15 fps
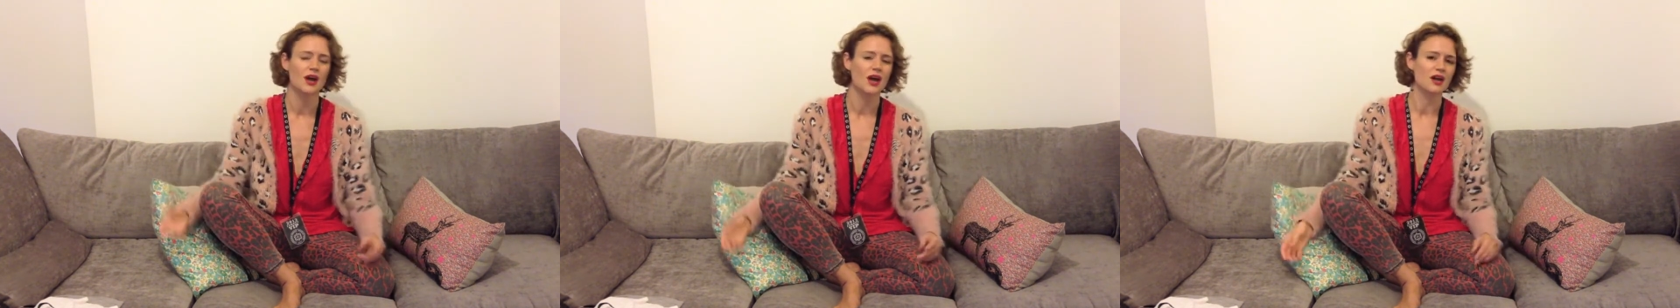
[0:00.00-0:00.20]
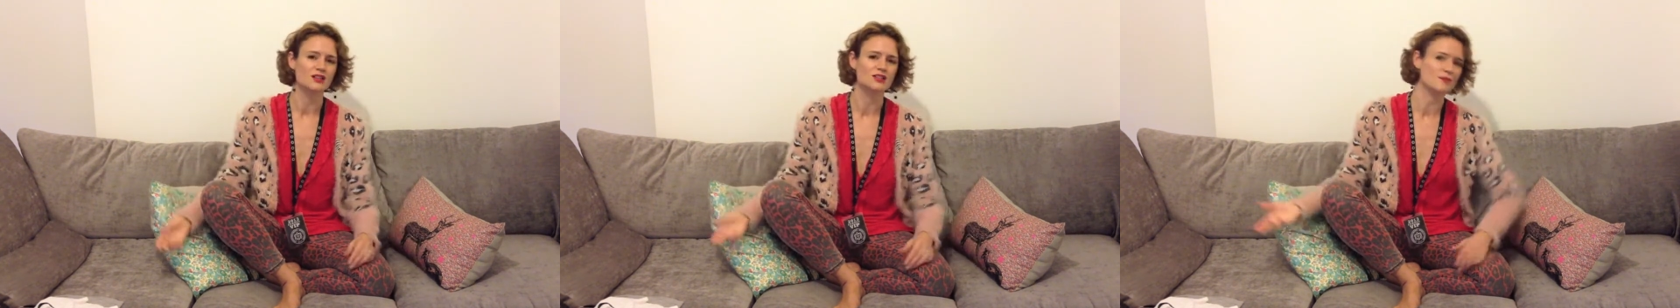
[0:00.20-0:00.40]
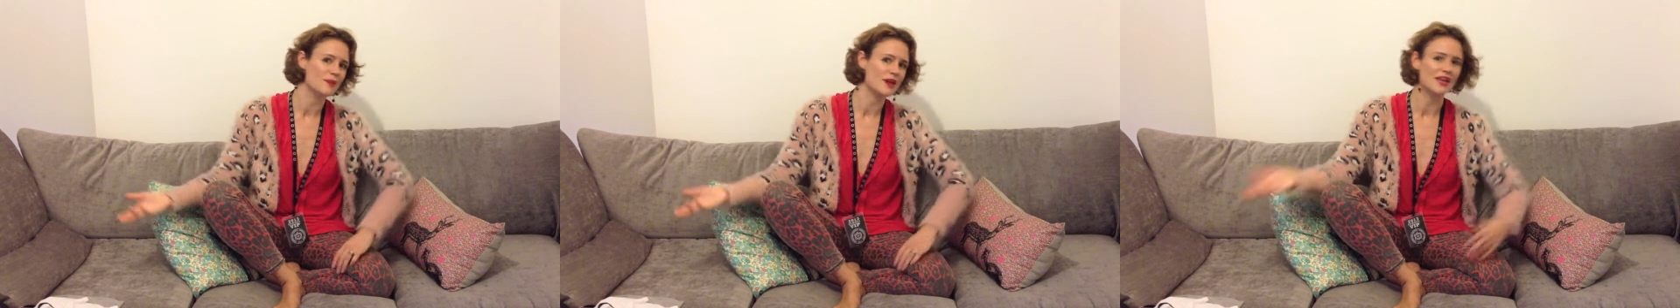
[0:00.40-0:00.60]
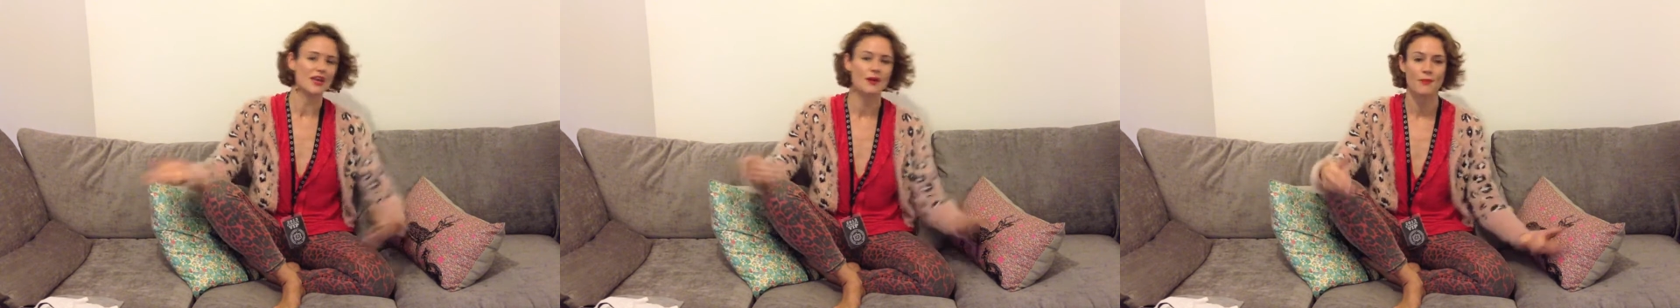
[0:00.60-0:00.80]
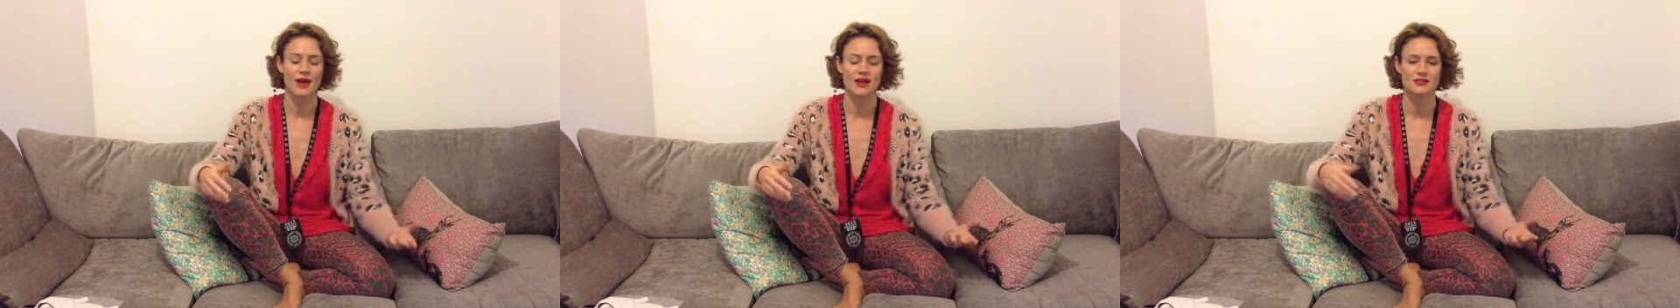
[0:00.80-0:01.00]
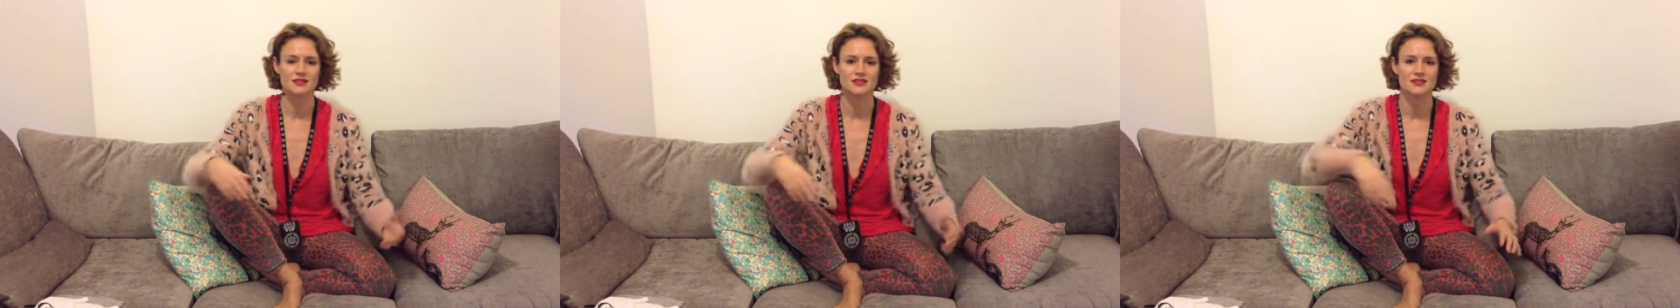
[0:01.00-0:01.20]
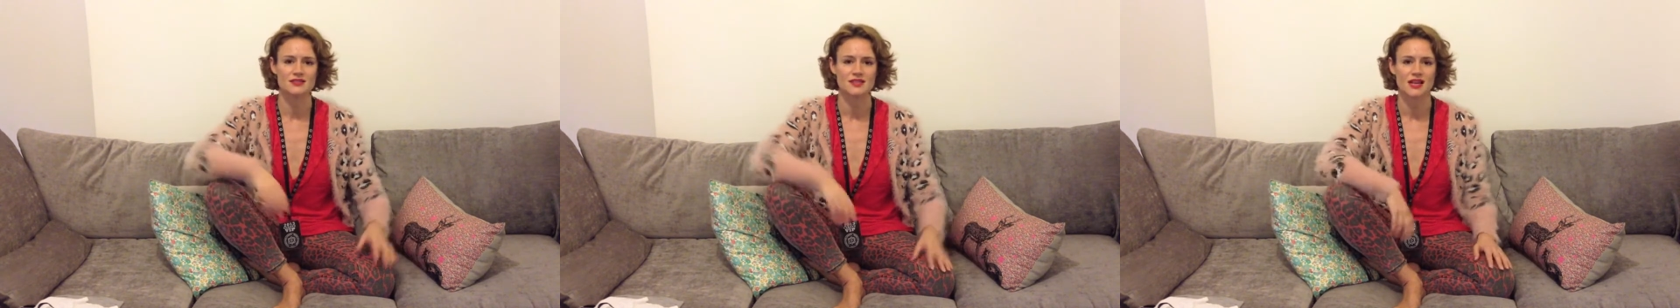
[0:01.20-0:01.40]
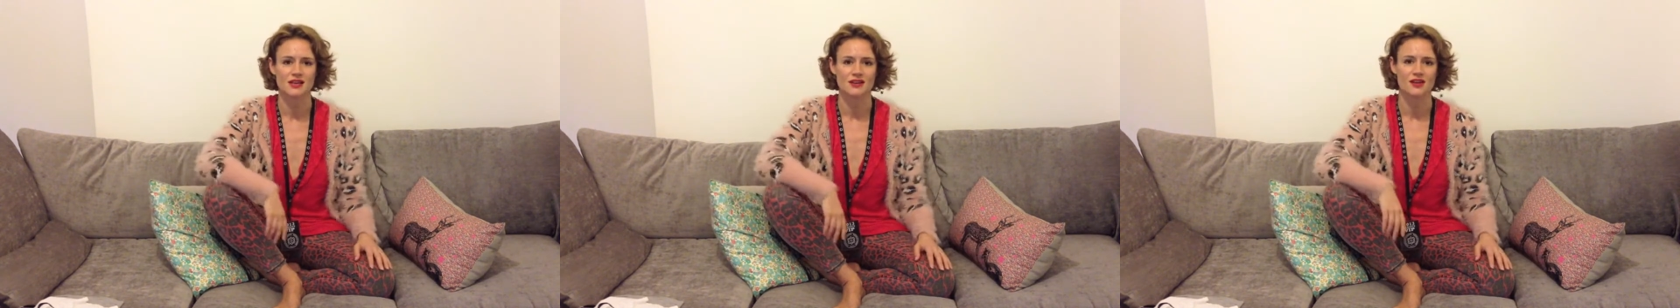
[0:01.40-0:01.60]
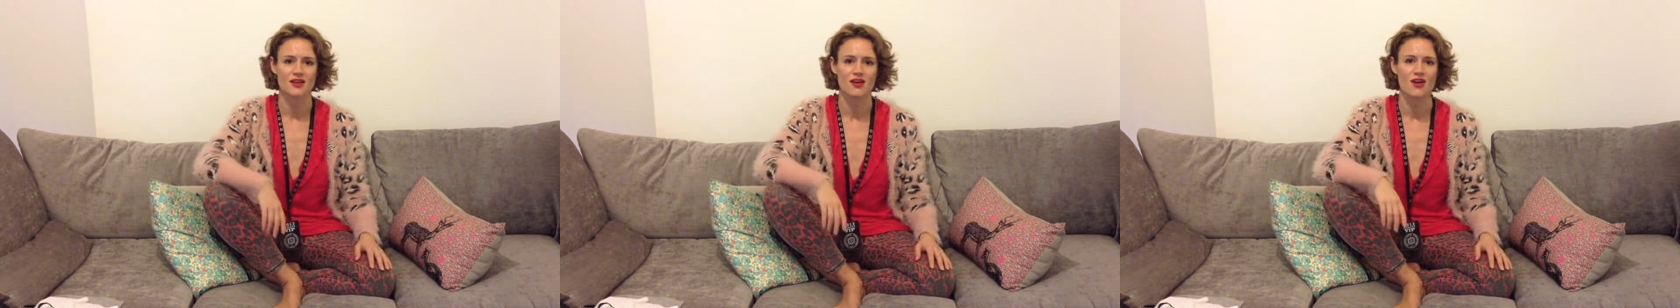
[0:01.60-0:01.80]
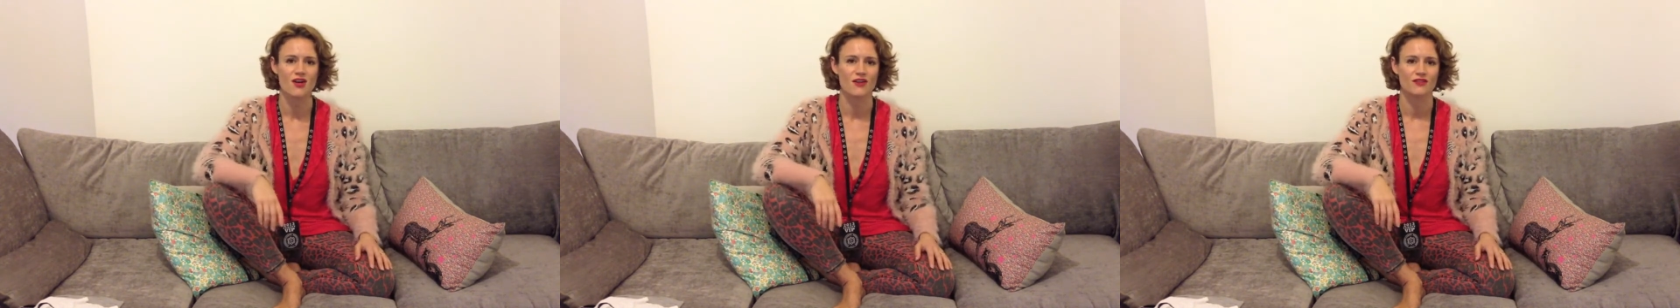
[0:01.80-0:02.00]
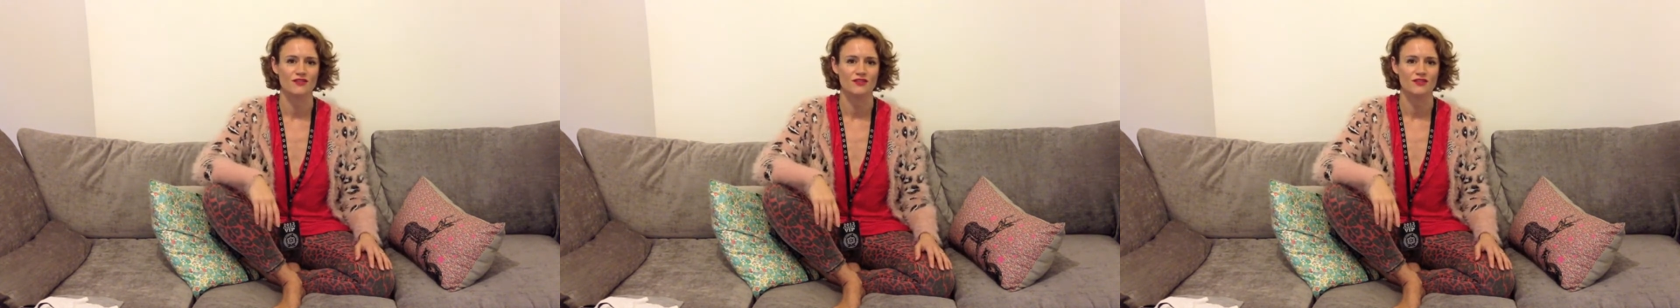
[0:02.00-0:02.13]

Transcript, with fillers: uh, to make it back to the second half,